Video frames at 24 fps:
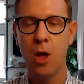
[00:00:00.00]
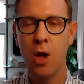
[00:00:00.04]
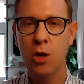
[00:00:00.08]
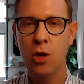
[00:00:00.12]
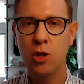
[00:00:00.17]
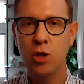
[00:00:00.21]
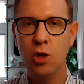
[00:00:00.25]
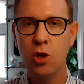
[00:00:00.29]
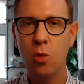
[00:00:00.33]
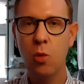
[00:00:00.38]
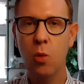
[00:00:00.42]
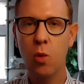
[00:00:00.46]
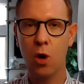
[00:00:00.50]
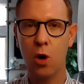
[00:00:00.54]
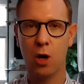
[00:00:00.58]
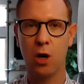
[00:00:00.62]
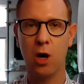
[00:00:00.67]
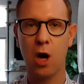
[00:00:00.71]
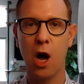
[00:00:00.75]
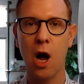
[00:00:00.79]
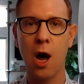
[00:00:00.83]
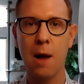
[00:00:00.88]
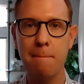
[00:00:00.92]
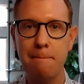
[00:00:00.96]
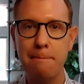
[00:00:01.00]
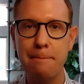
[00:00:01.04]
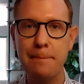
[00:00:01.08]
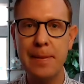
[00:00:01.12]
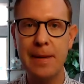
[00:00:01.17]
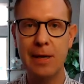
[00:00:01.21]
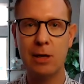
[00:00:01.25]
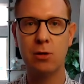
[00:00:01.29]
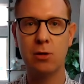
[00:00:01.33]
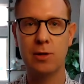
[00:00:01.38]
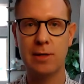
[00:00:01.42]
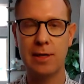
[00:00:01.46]
So work on
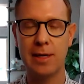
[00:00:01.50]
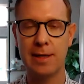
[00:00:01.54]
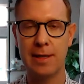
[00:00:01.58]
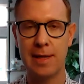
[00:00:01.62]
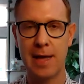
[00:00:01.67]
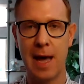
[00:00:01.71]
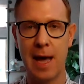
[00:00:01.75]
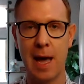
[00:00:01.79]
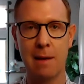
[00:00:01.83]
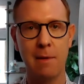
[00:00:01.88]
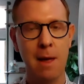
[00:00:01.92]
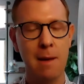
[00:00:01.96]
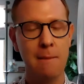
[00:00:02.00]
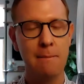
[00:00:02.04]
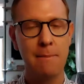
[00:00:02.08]
building that,